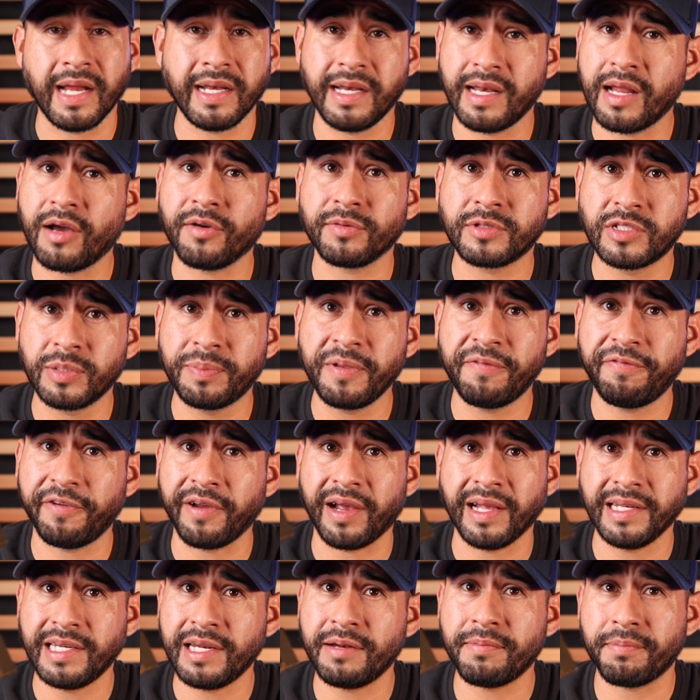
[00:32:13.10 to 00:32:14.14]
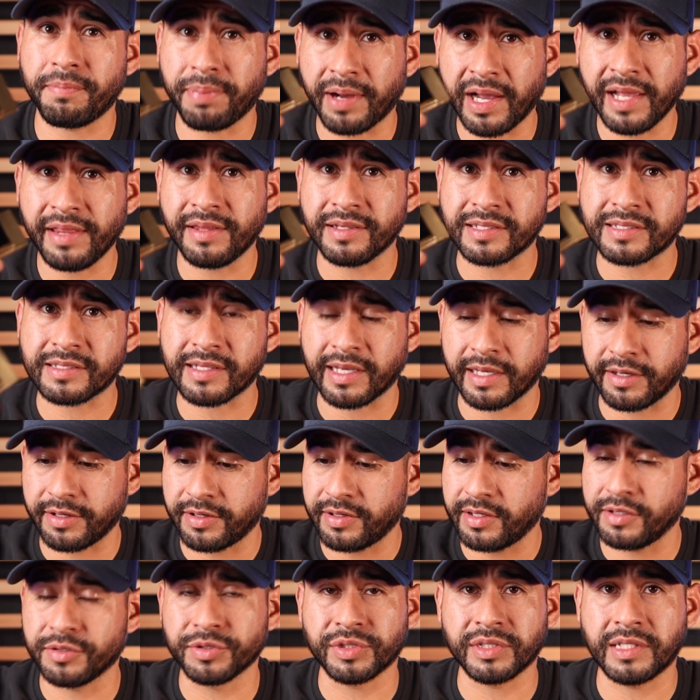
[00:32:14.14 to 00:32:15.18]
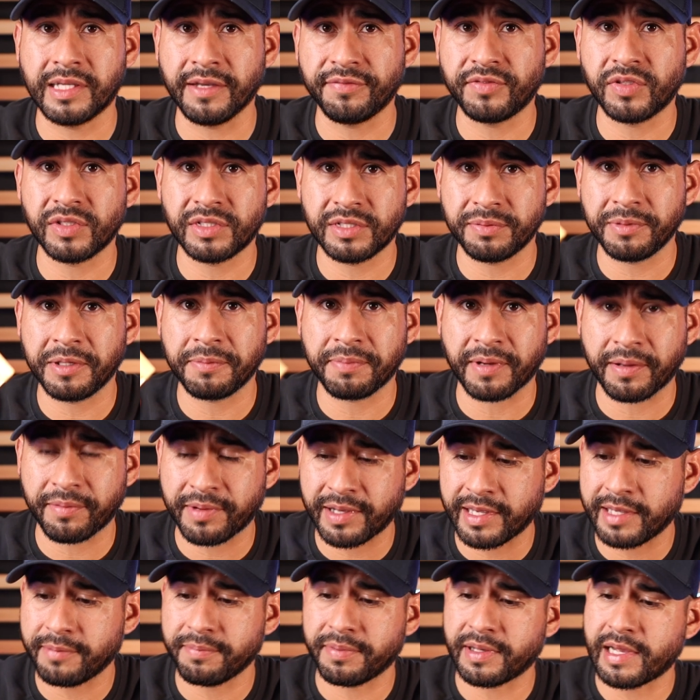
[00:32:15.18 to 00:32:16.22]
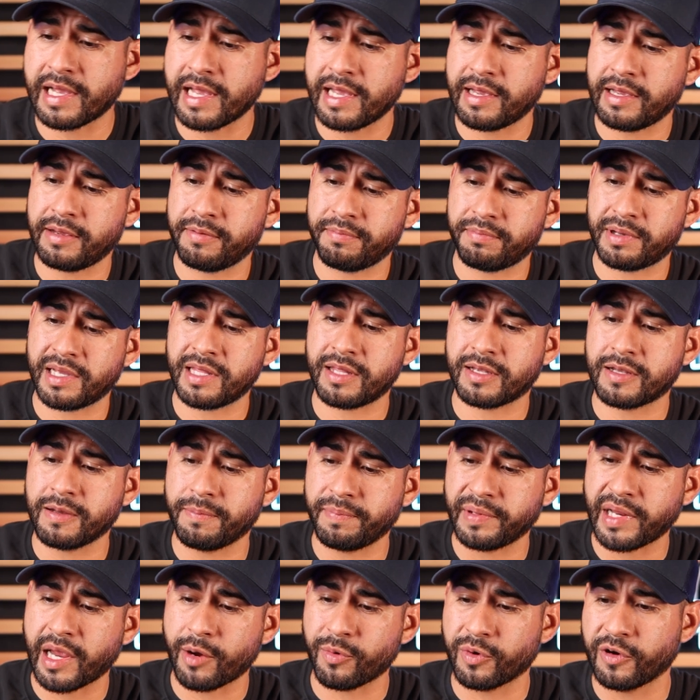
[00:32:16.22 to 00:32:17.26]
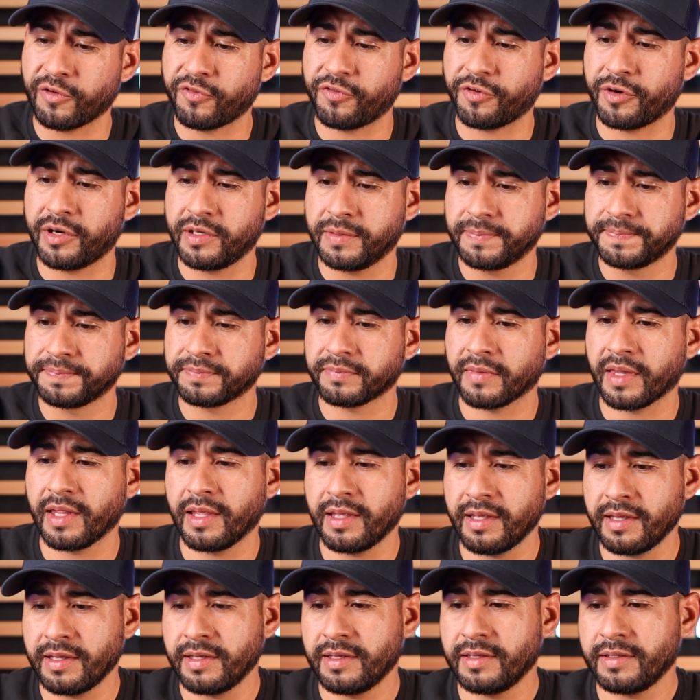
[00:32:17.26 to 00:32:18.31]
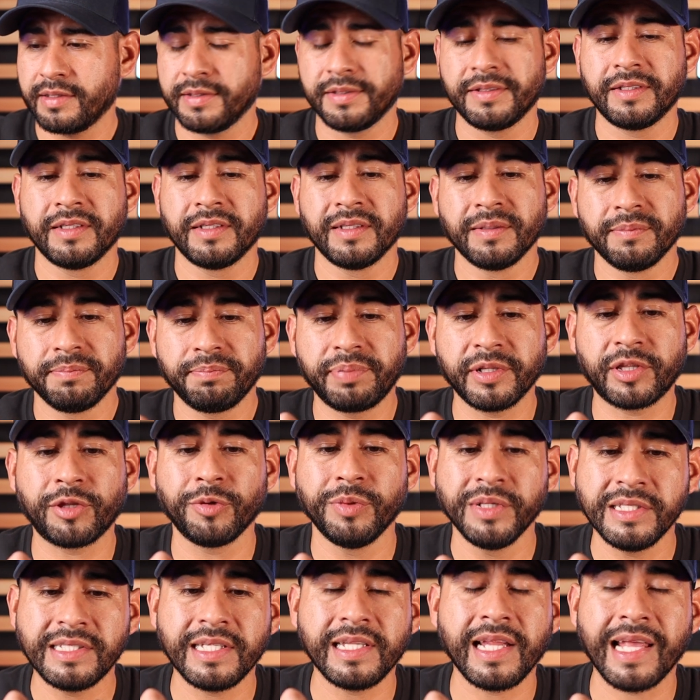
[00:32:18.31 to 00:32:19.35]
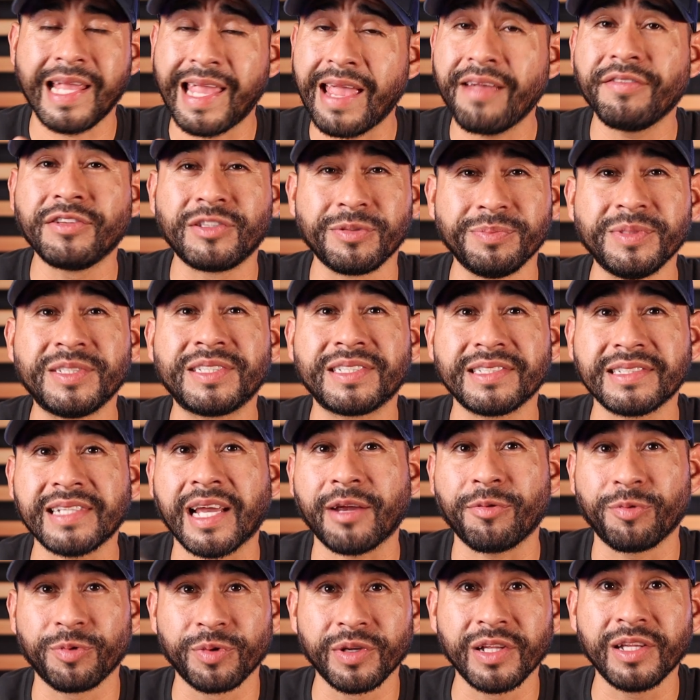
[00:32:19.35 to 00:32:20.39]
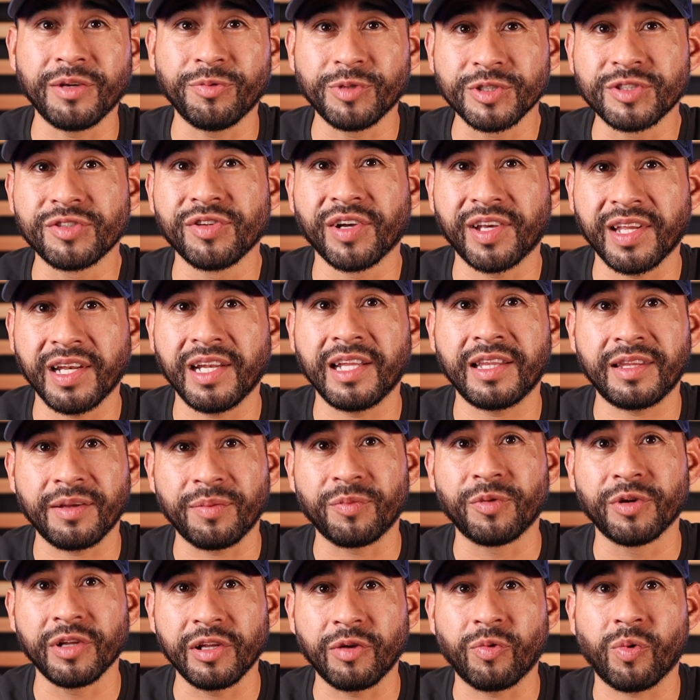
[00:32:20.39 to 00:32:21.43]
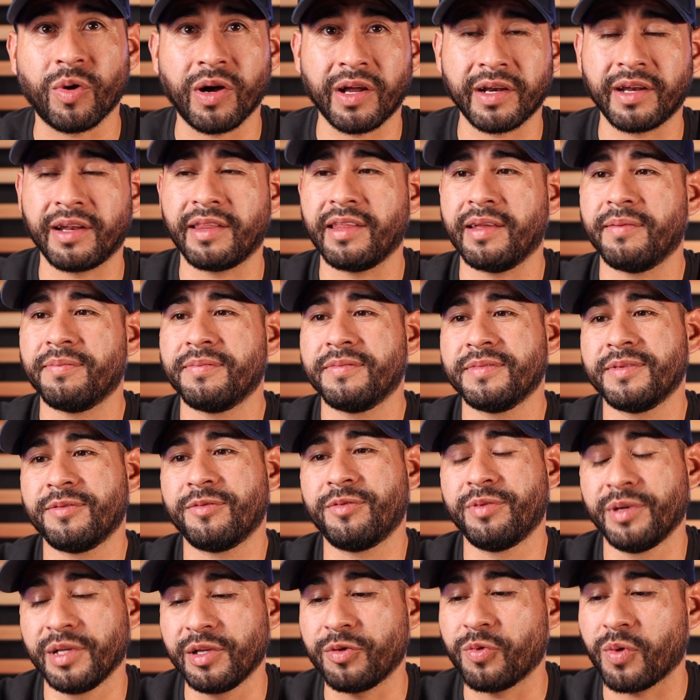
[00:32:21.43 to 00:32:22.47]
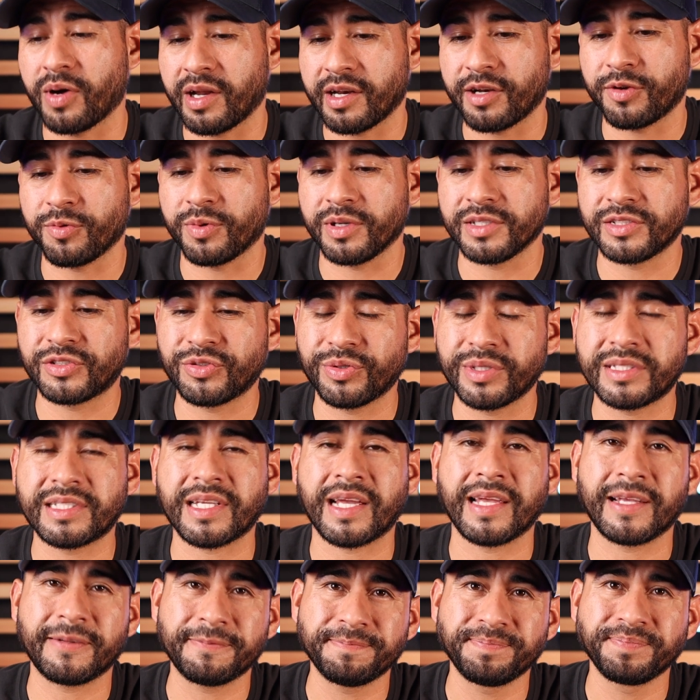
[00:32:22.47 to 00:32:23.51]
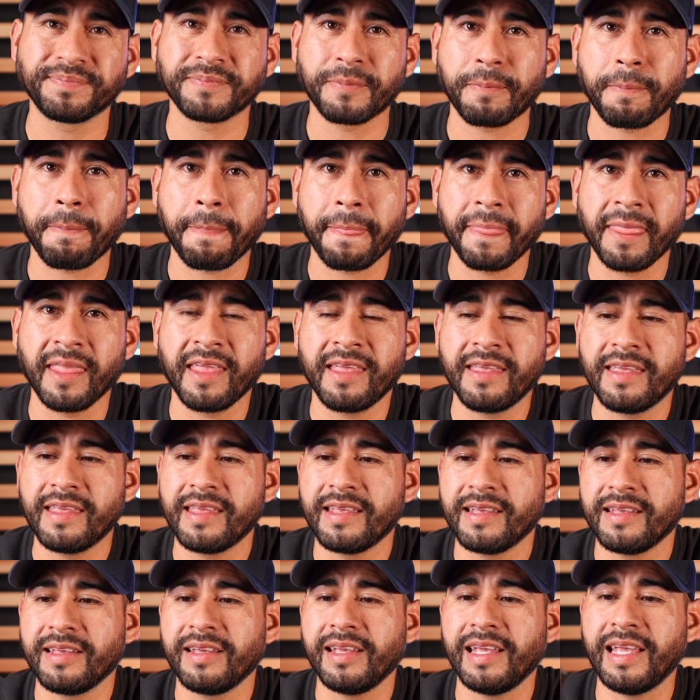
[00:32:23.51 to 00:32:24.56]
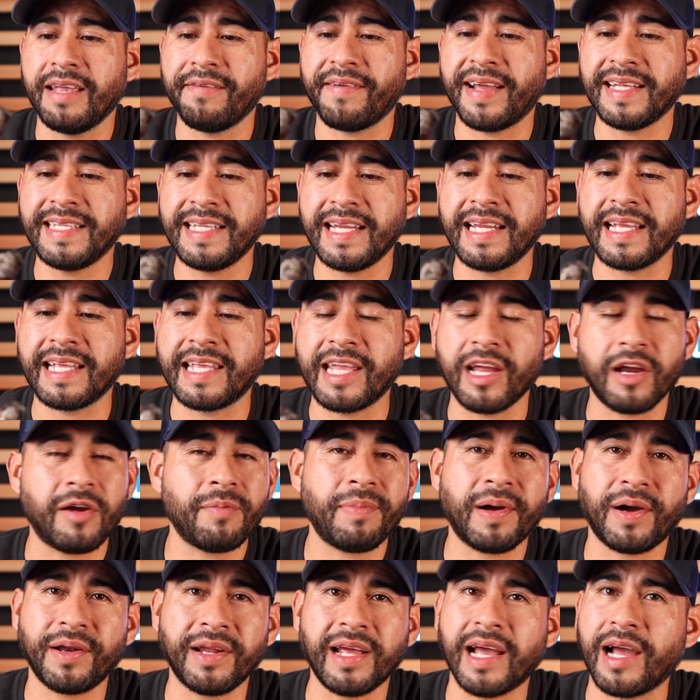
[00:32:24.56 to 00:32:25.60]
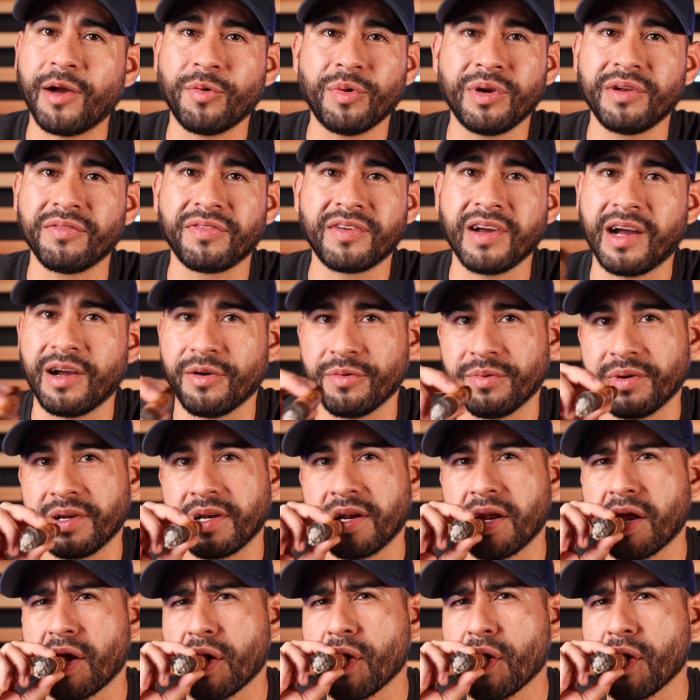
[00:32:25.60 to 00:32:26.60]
Now, to be fair, I didn't buy this lighter. It was gifted to me by the company I work for. But the reason they gave it to me is because I really was looking at them, really wanted one. So it's like, if I didn't care about it, I wouldn't have gotten one.